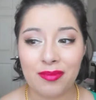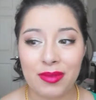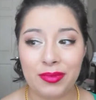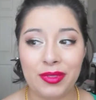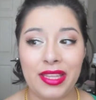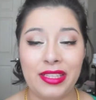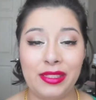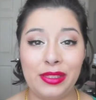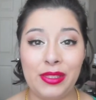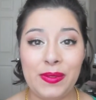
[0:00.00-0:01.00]
people like
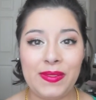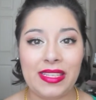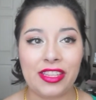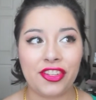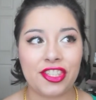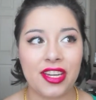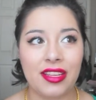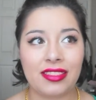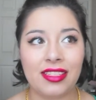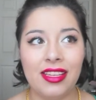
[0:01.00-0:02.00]
losing their
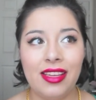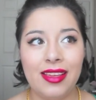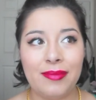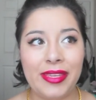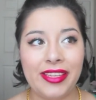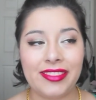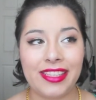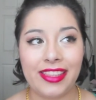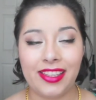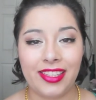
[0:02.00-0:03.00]
shit because they
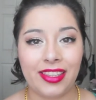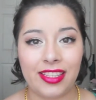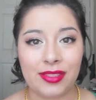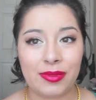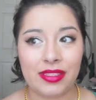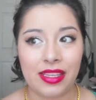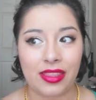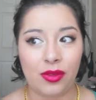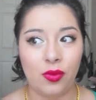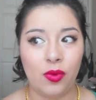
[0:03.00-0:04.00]
thought that this was like
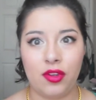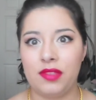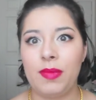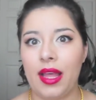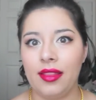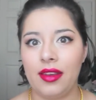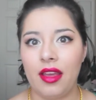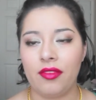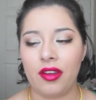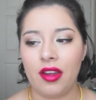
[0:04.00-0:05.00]
the worst palette
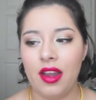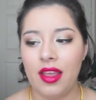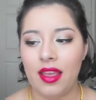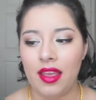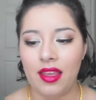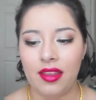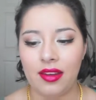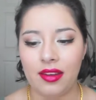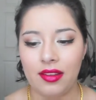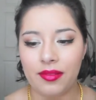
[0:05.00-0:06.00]
ever.
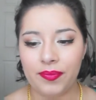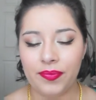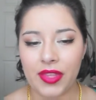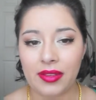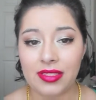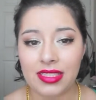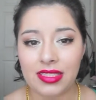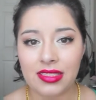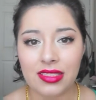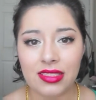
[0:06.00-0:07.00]
And I was like,
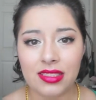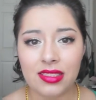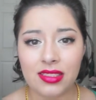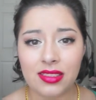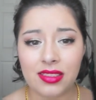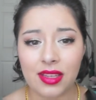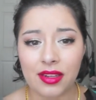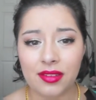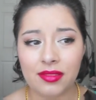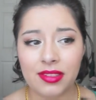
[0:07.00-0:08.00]
I
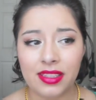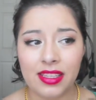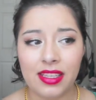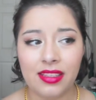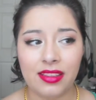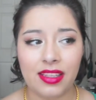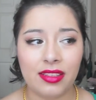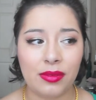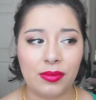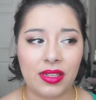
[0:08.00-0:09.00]
don't really like
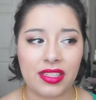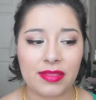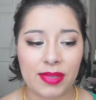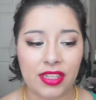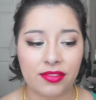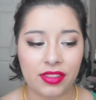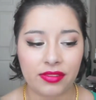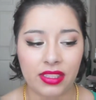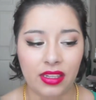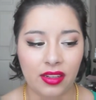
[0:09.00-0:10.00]
want to spend
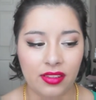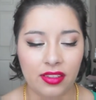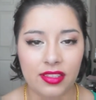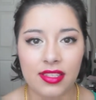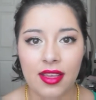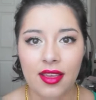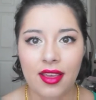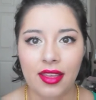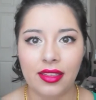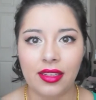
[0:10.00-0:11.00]
$50
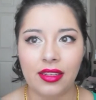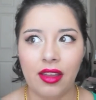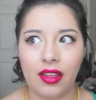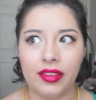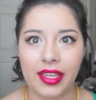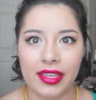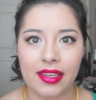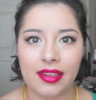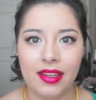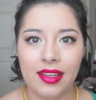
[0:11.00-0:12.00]
and then not like
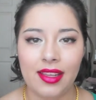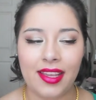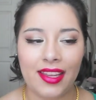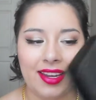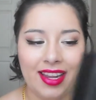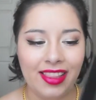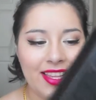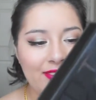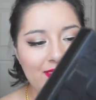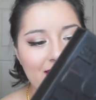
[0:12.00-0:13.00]
it. And I
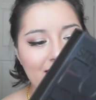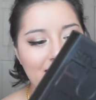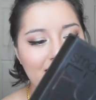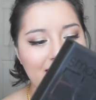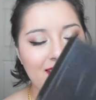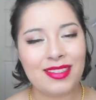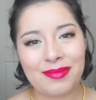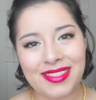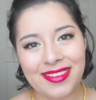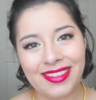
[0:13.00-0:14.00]
loved it.
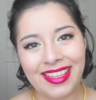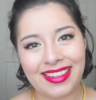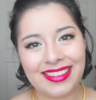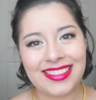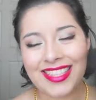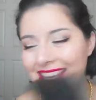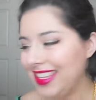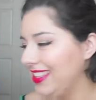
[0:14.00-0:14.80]
So glad. Yay.